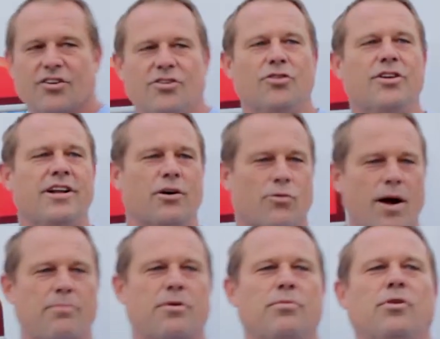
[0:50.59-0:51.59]
You'll need a
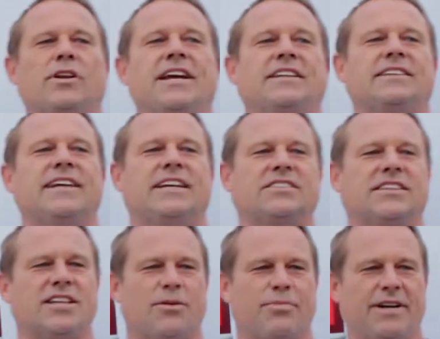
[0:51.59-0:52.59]
reputable leak detection
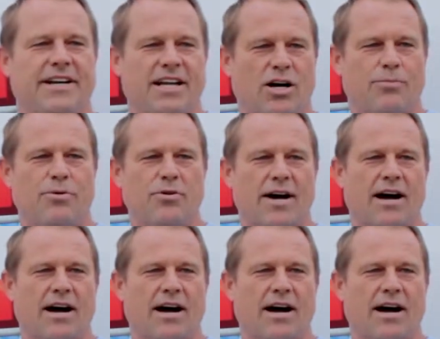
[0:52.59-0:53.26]
company to help you